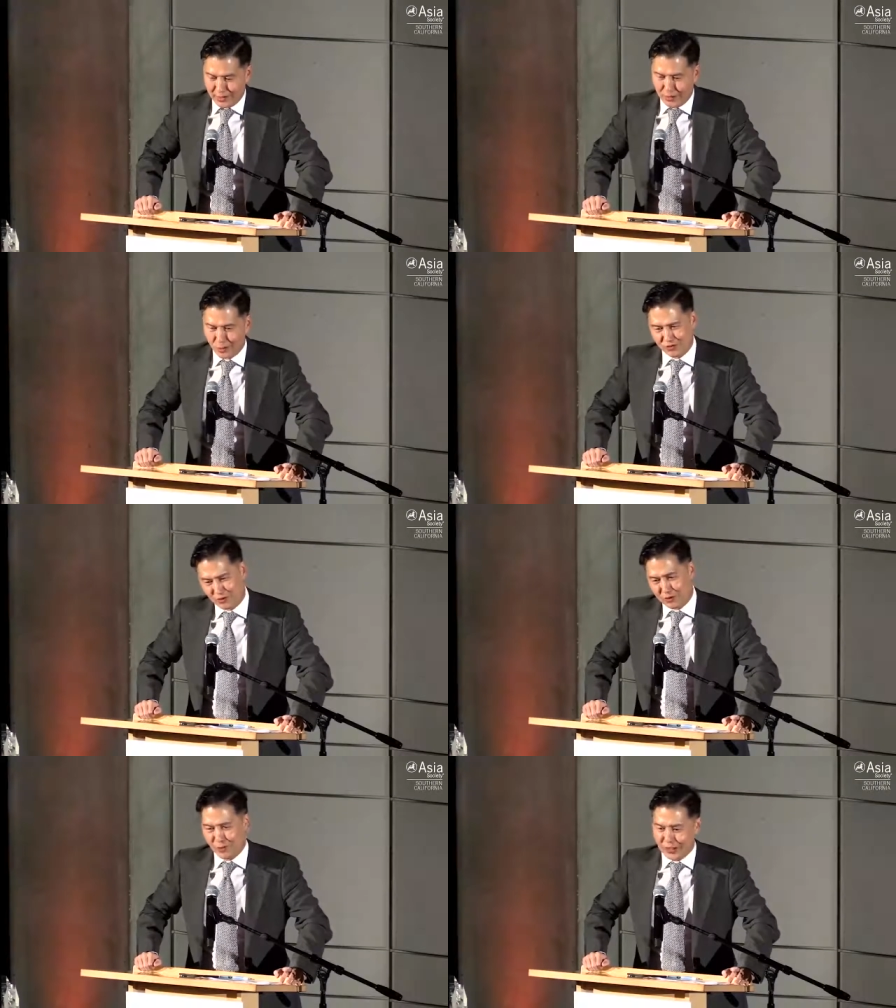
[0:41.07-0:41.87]
I always
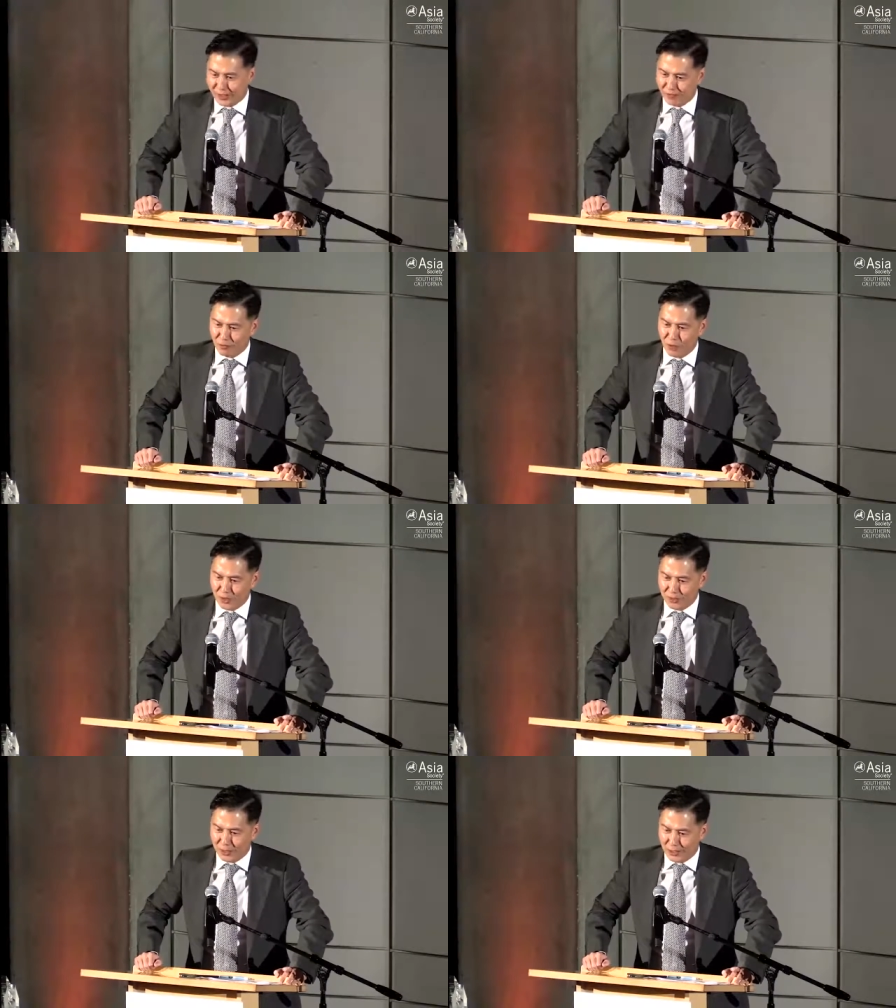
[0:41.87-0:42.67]
thought, okay, I never want
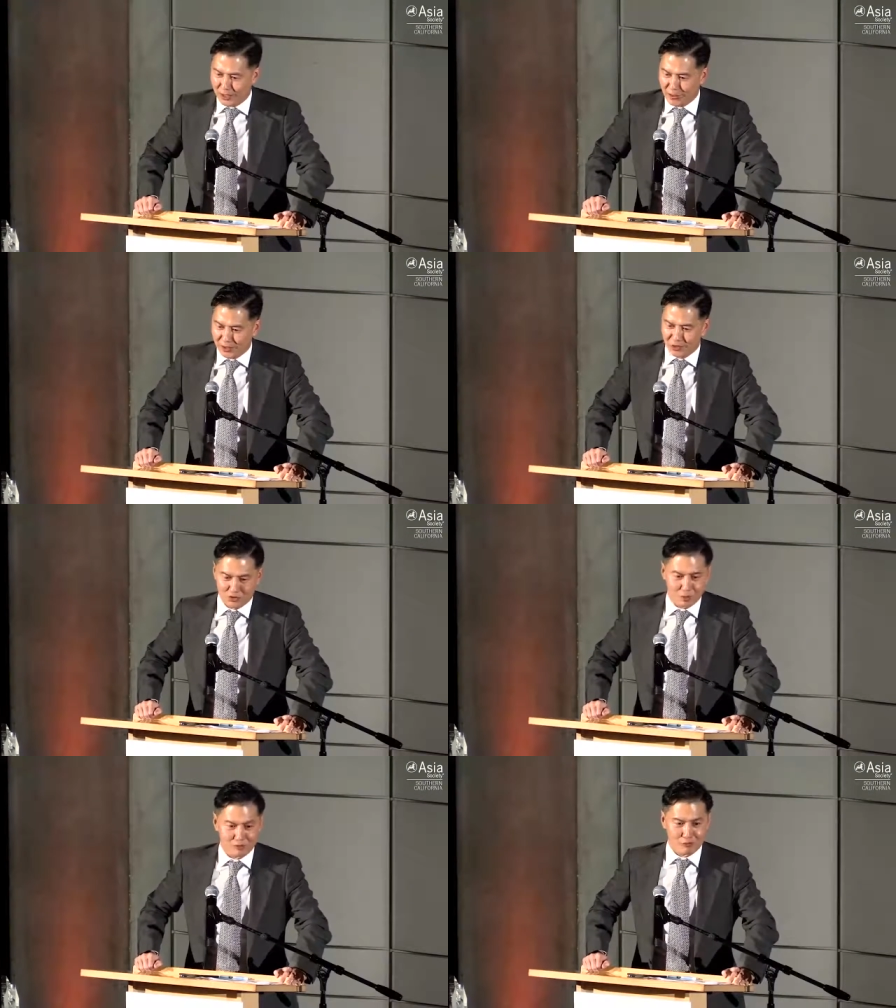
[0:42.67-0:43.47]
to be in LA
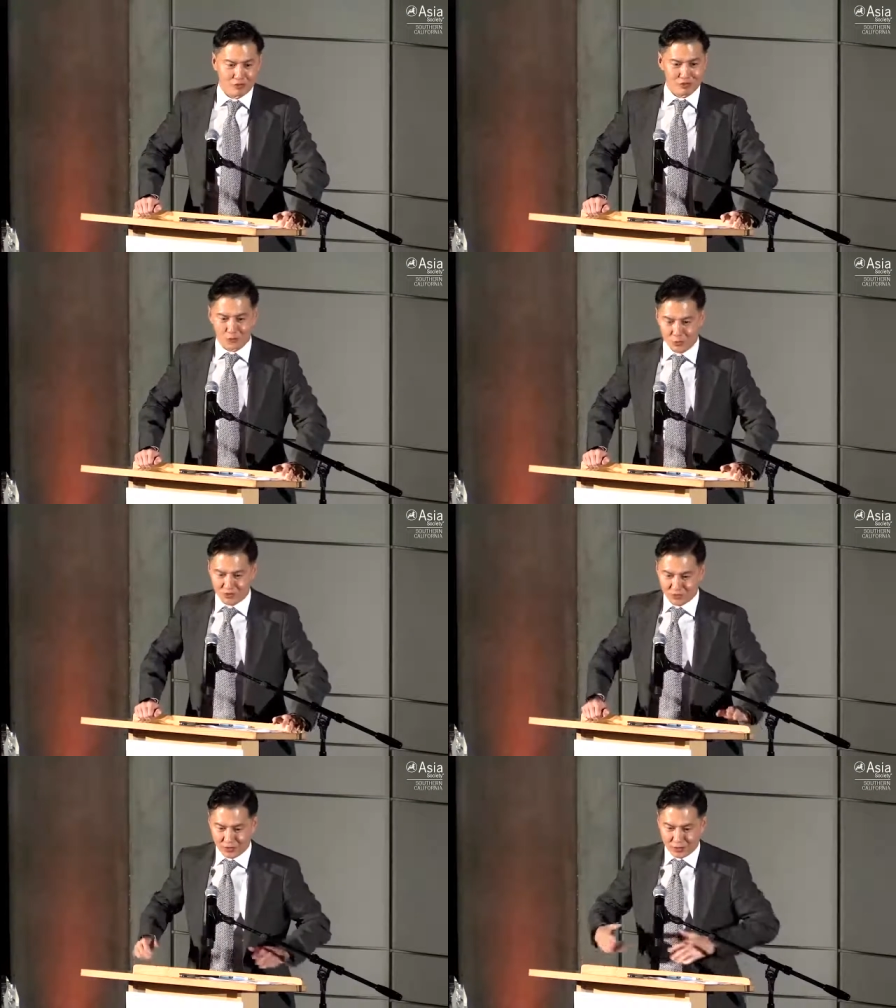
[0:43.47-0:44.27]
because all my friends at
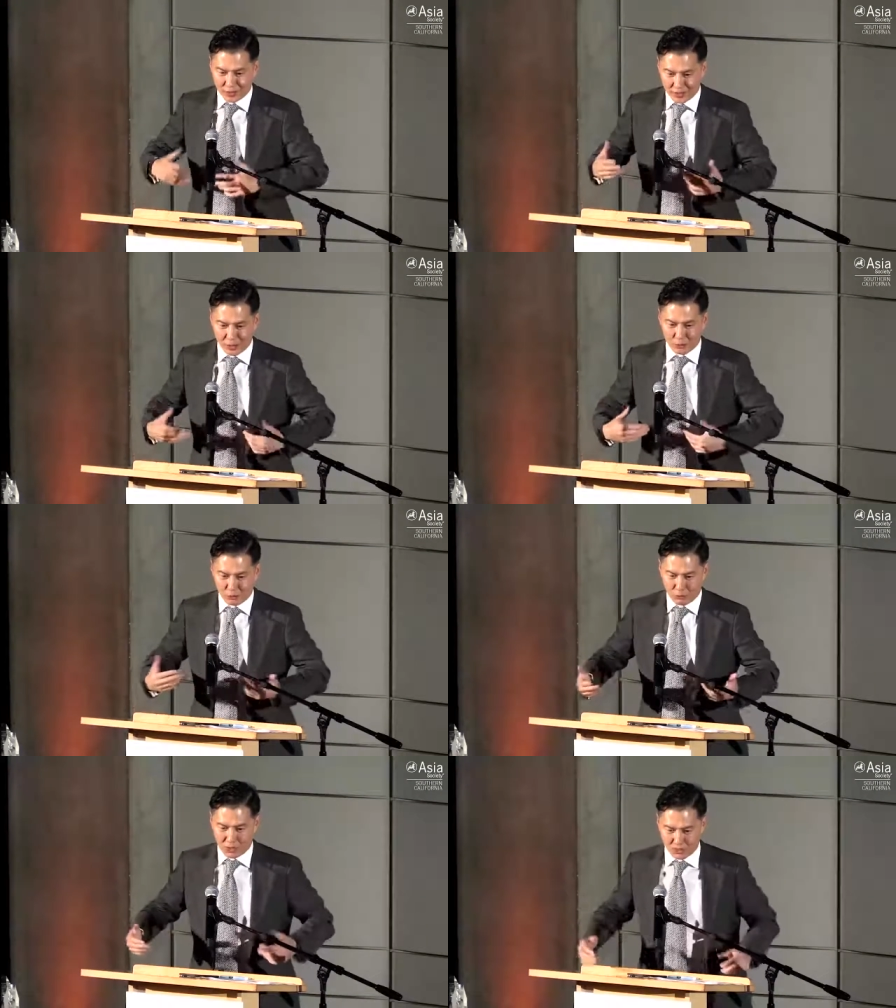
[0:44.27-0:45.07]
USC and LA, I go
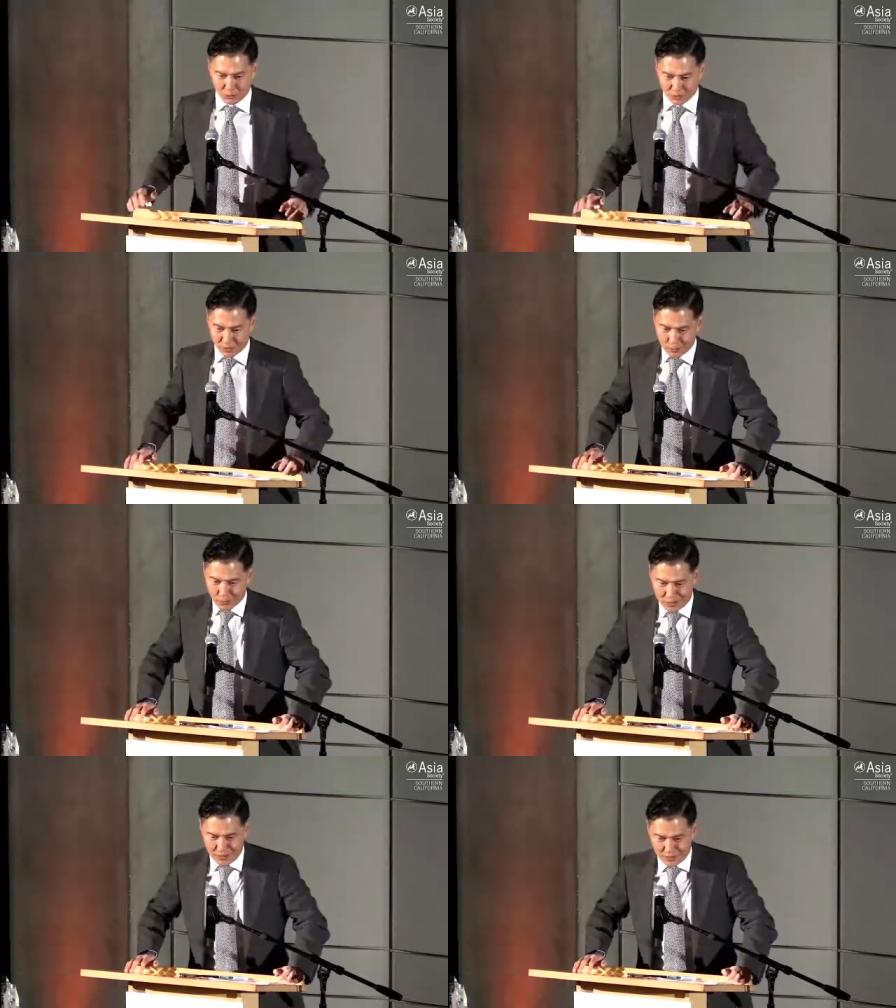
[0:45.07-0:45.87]
to party with them
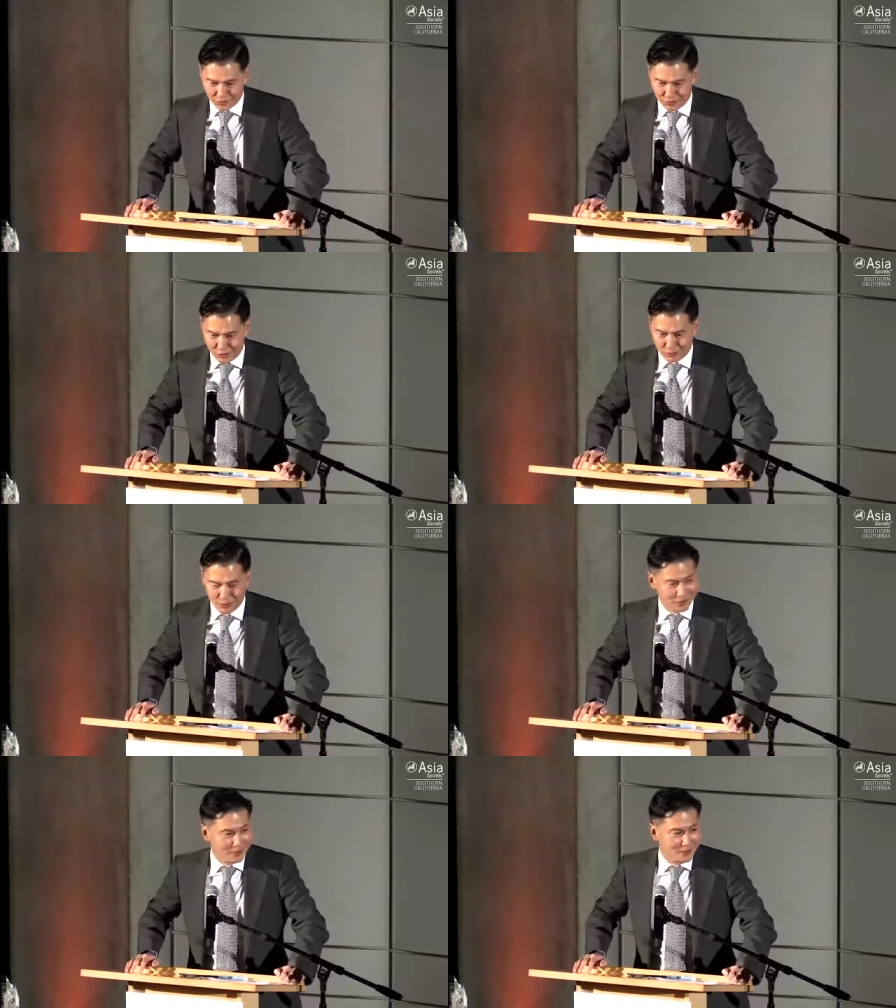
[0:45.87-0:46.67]
at SC,
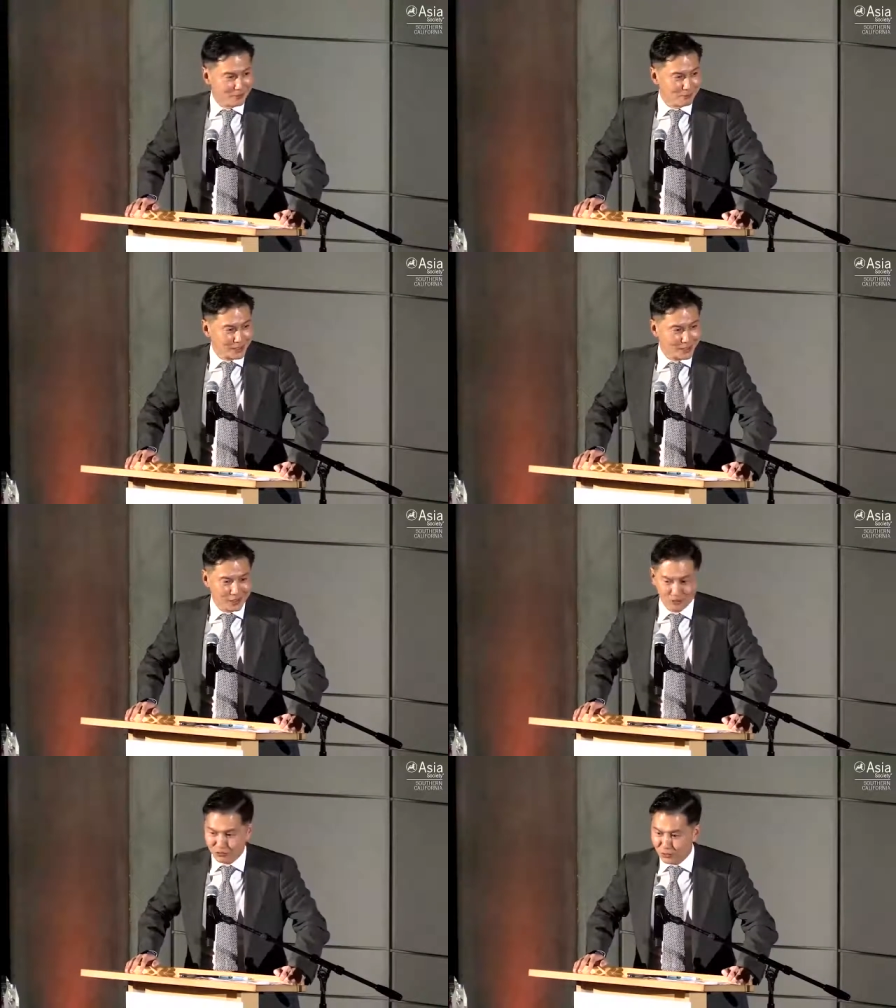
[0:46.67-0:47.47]
but
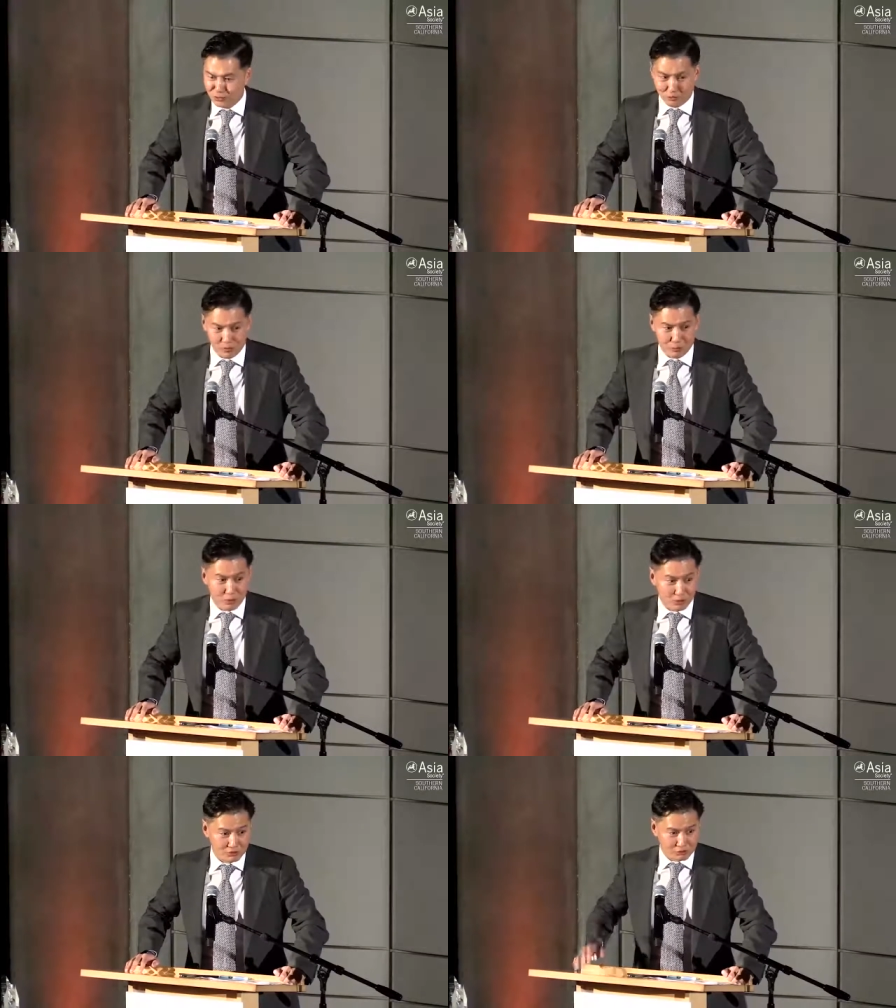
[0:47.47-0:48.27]
LA is full of strip malls.